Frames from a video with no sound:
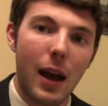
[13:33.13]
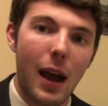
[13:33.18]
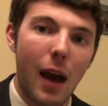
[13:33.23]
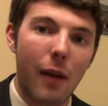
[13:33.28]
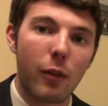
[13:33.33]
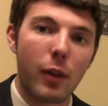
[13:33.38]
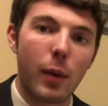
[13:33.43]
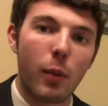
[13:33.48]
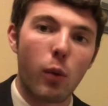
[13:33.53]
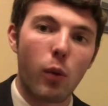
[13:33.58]

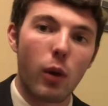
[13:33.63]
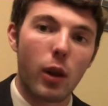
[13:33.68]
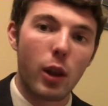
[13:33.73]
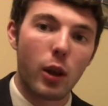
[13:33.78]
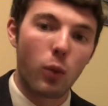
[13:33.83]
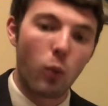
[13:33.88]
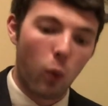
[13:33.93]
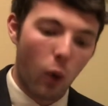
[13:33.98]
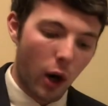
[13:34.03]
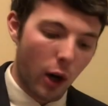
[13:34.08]
after they were one of the
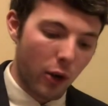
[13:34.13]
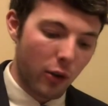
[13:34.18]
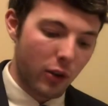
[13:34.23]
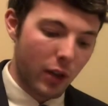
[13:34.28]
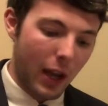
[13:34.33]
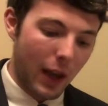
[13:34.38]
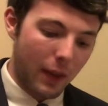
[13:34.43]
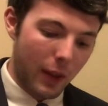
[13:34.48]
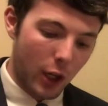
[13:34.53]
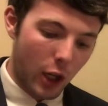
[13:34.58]
worst
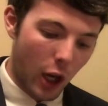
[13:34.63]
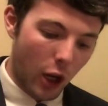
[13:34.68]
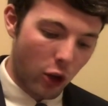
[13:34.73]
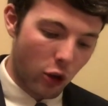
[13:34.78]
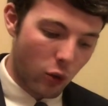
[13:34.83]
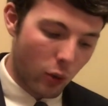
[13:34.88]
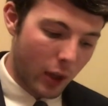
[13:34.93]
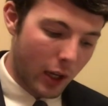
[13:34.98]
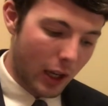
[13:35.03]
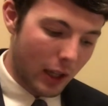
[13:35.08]
in the
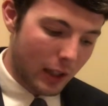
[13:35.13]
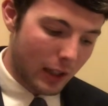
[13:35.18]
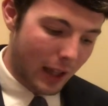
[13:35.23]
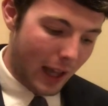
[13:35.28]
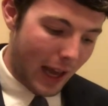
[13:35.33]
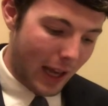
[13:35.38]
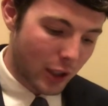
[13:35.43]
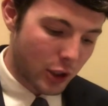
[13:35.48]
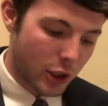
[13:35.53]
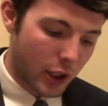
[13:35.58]
country
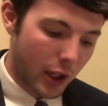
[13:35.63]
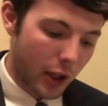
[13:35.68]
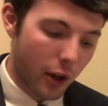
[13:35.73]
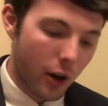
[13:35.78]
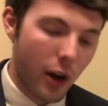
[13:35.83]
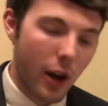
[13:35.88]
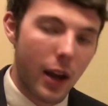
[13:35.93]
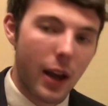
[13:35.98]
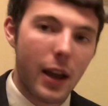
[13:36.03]
last year.